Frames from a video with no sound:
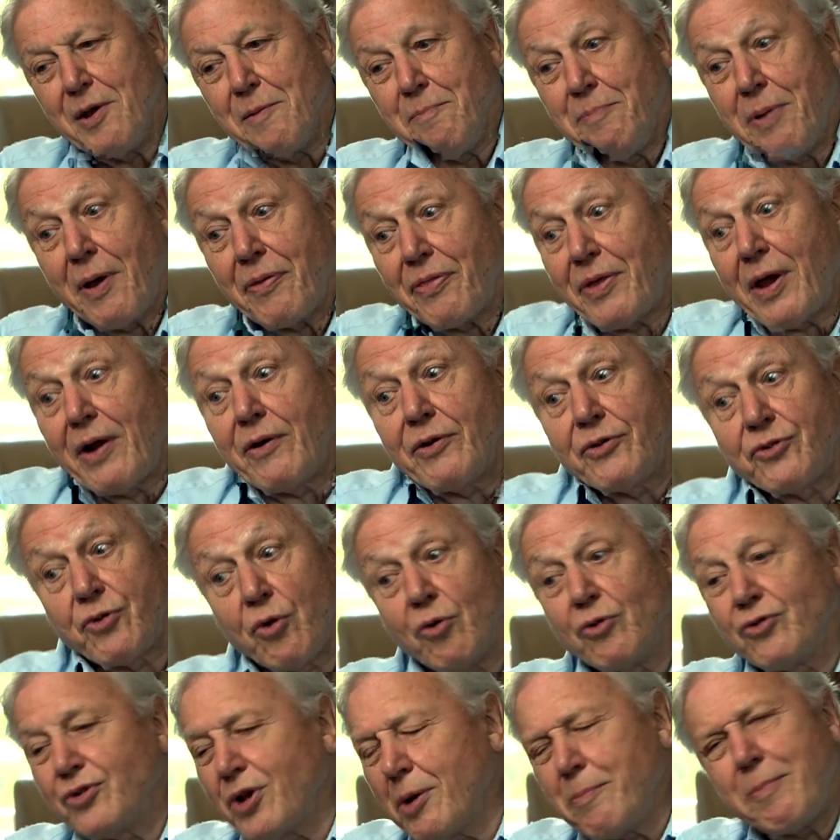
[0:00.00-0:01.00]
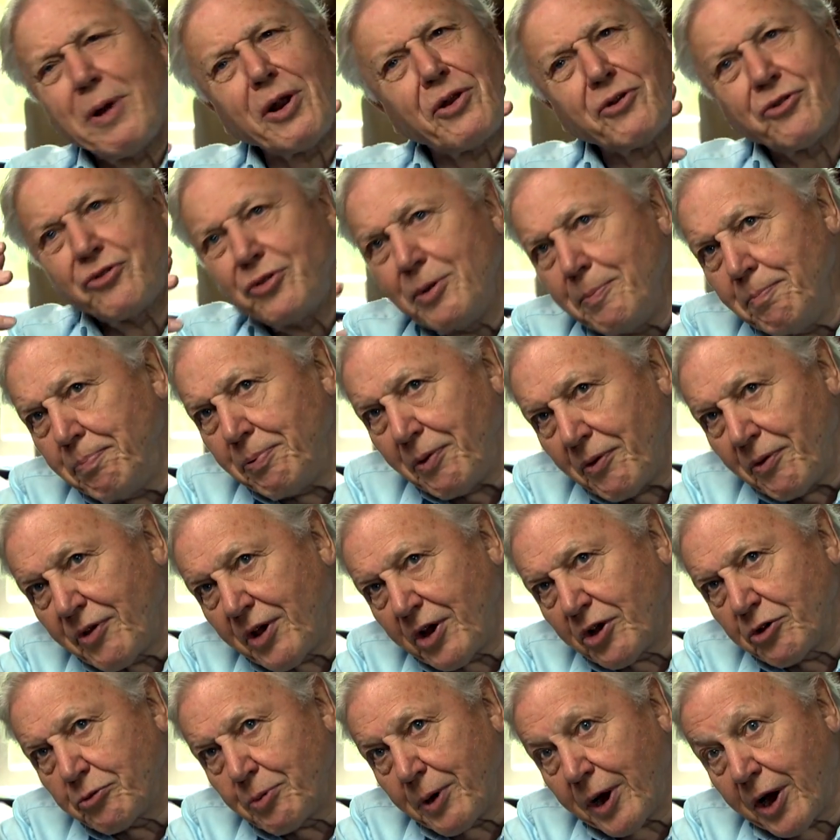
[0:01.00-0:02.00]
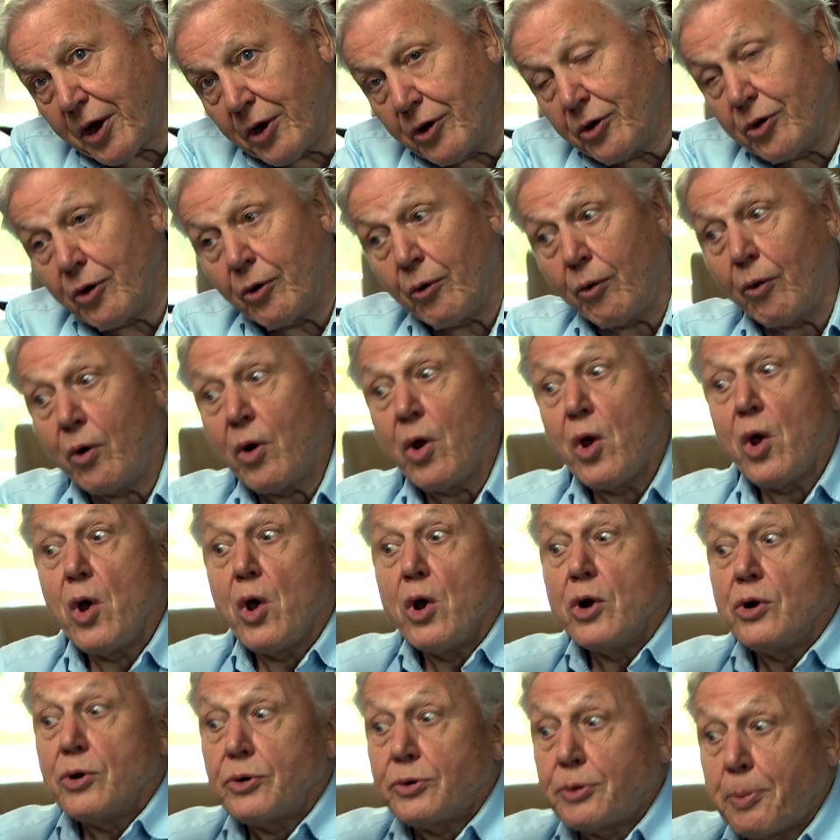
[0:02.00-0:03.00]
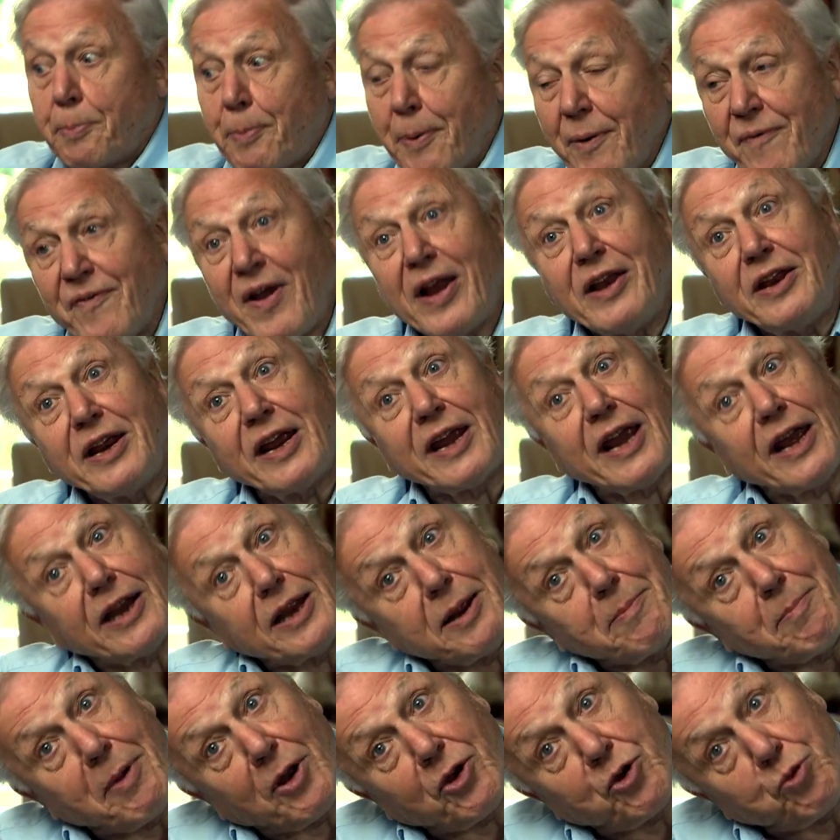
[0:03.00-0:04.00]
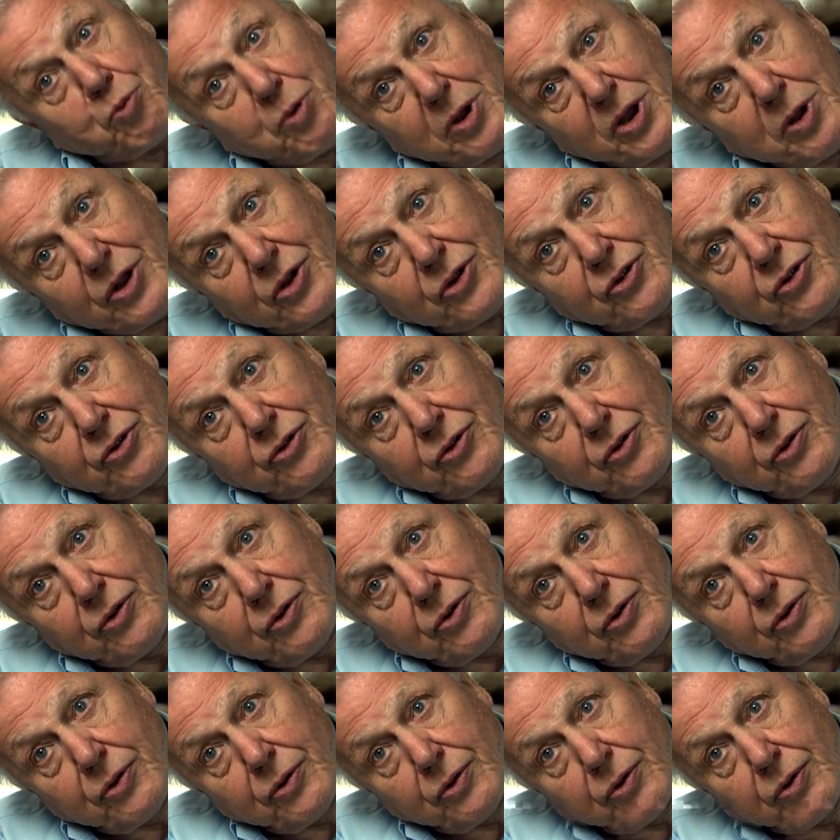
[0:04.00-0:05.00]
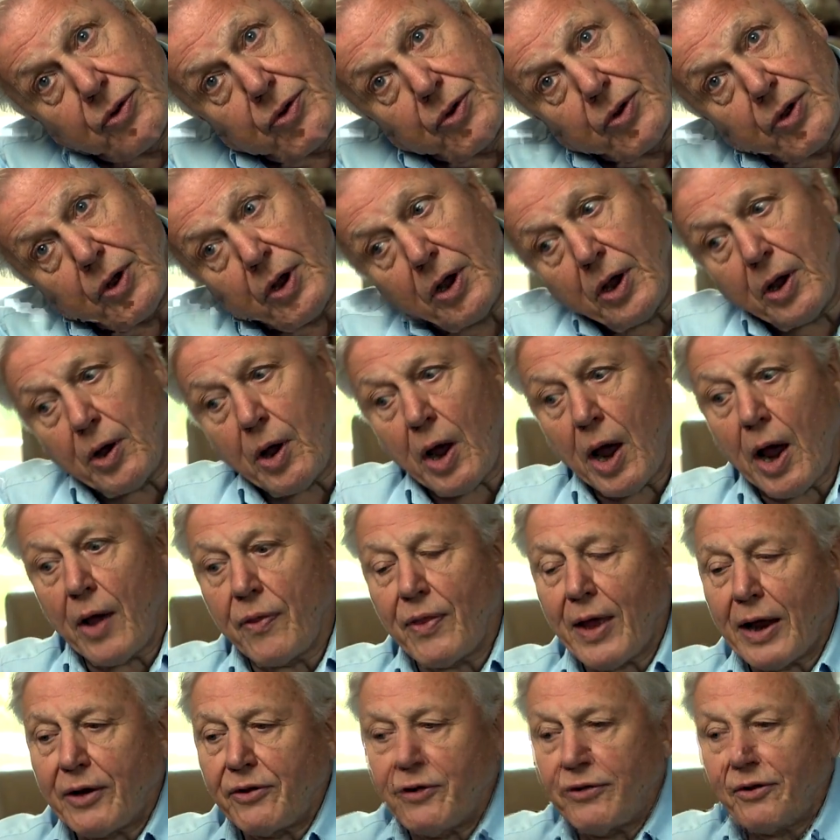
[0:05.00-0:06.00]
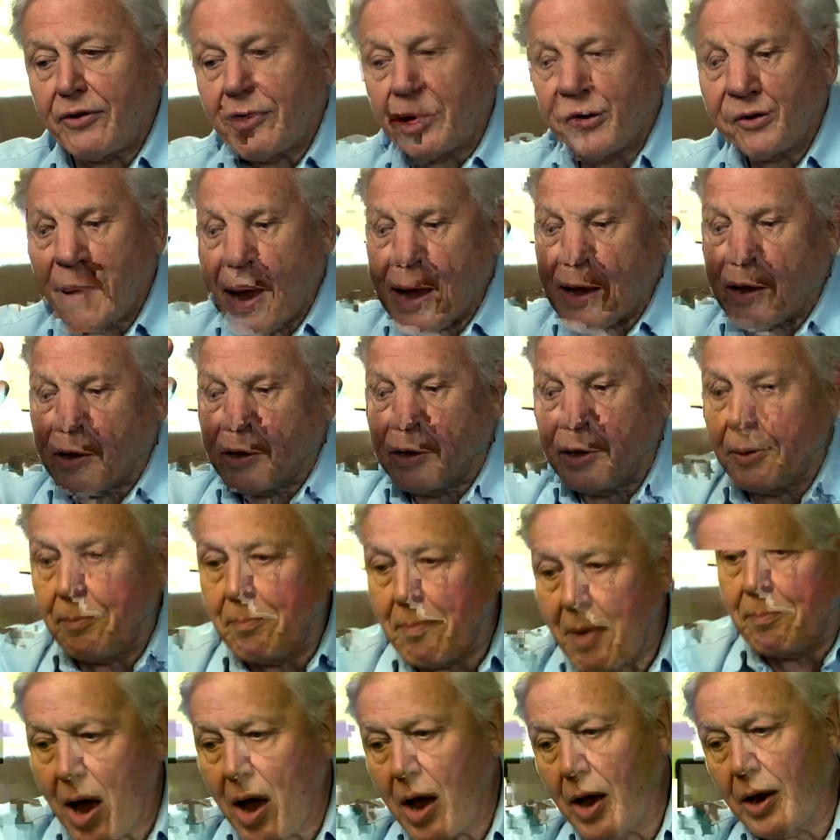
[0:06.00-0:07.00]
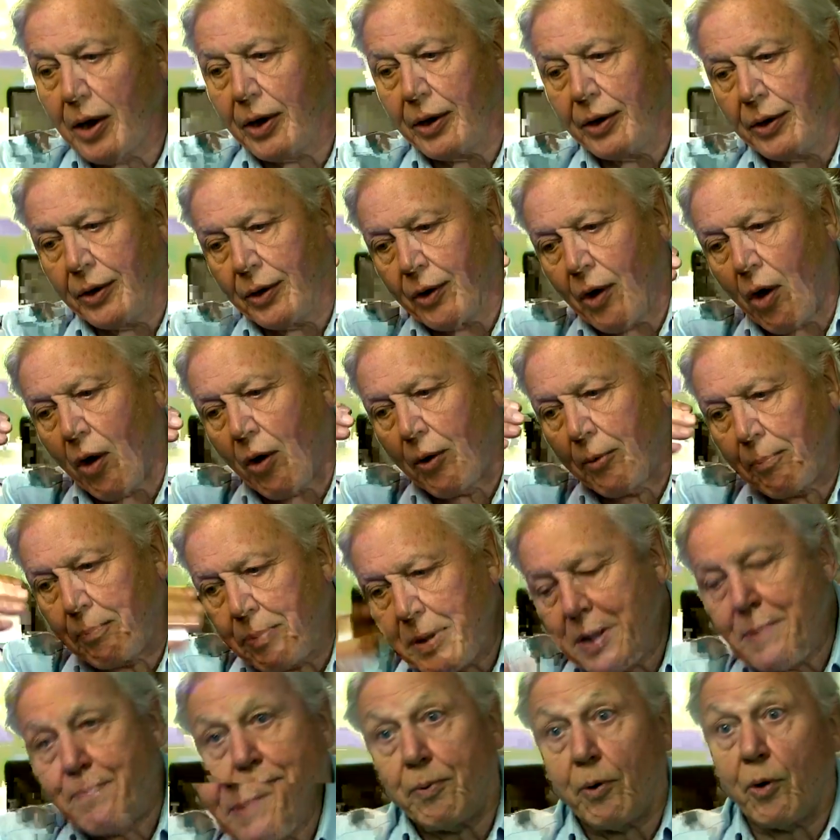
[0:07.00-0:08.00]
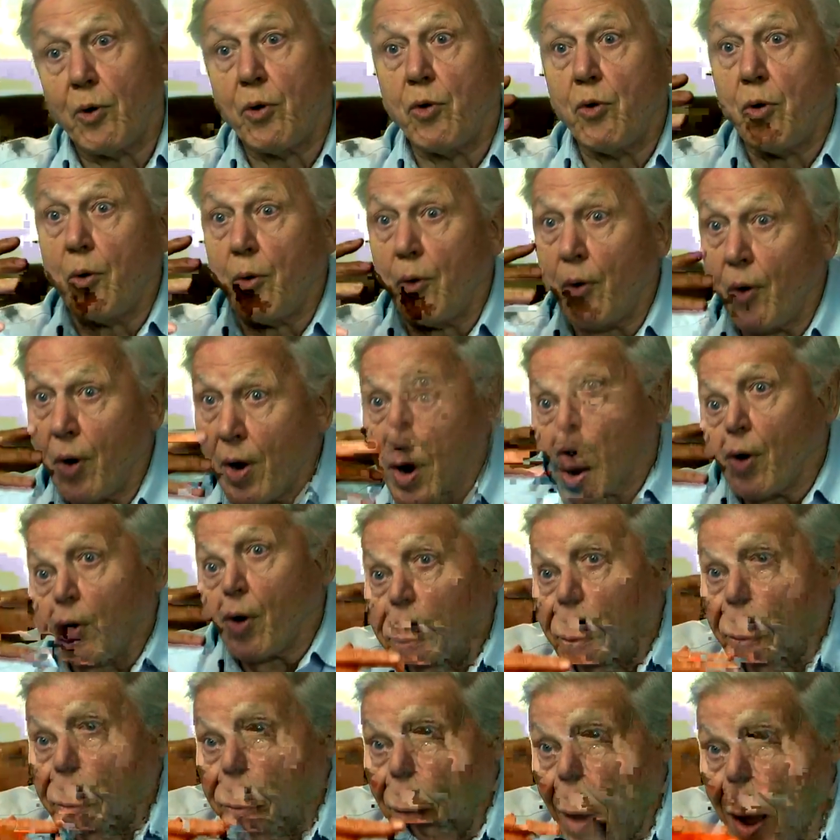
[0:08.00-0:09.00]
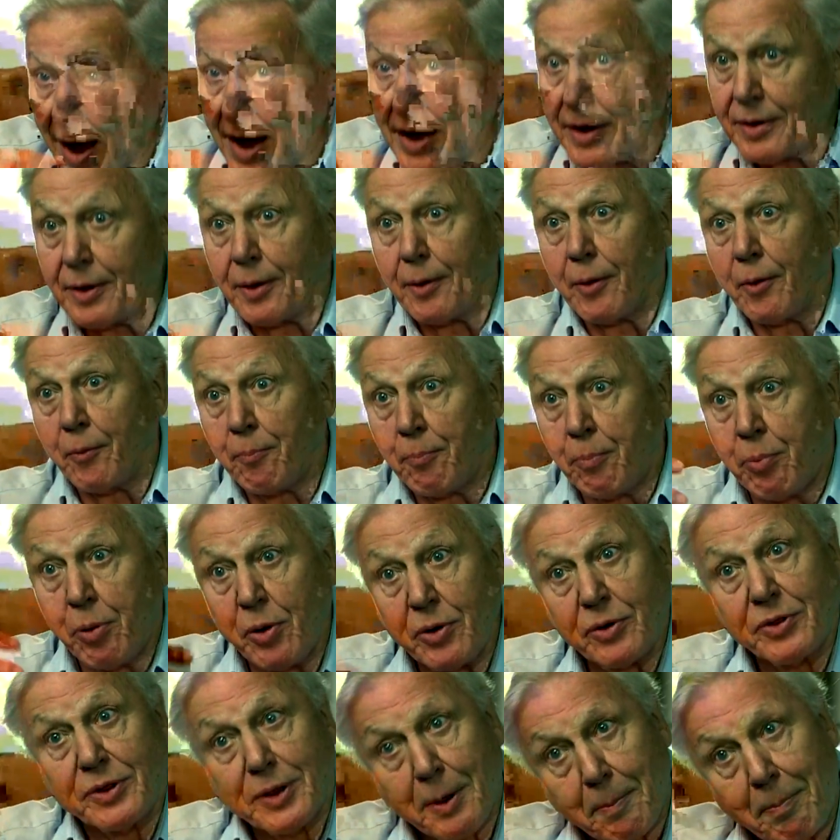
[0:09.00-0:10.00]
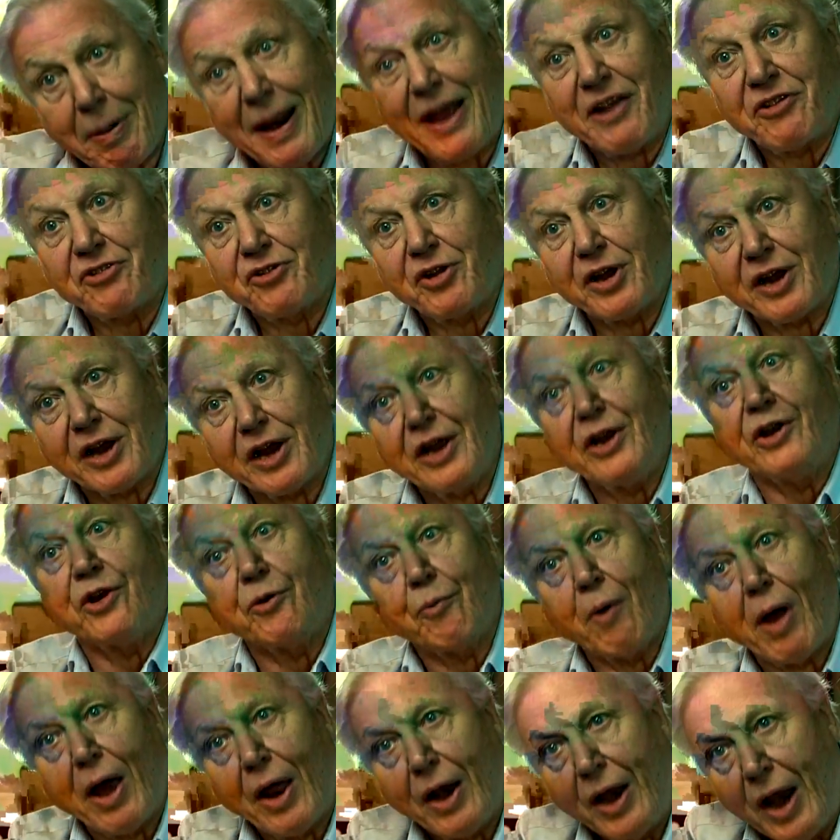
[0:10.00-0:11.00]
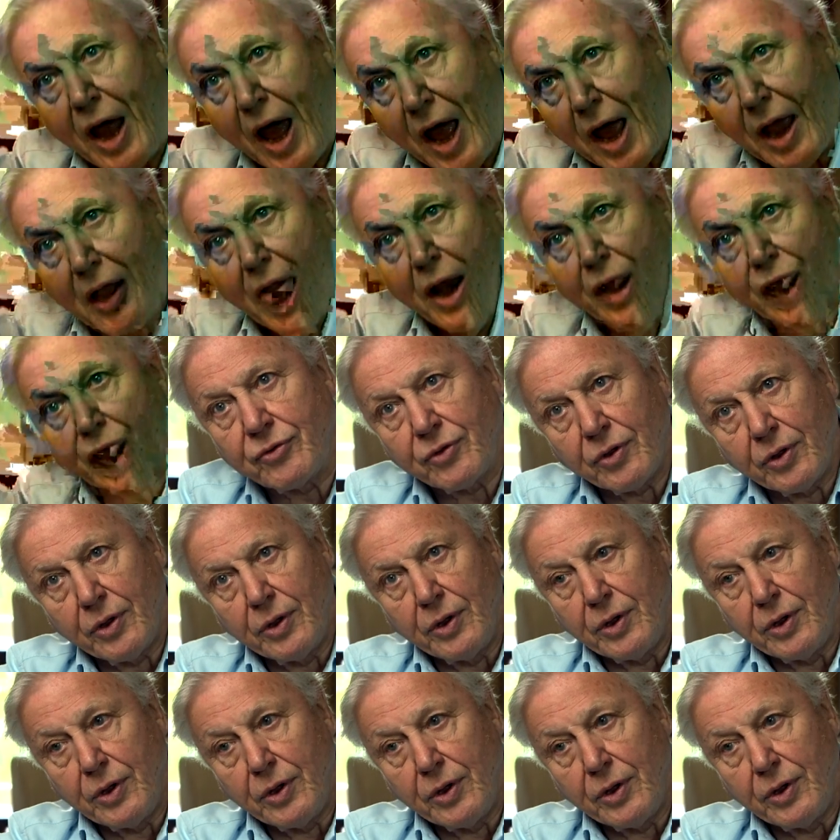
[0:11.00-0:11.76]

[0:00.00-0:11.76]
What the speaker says: But there is also much simpler things we can do to prevent it getting much worse. And that is to make a demand on people who put the plastic into our lives.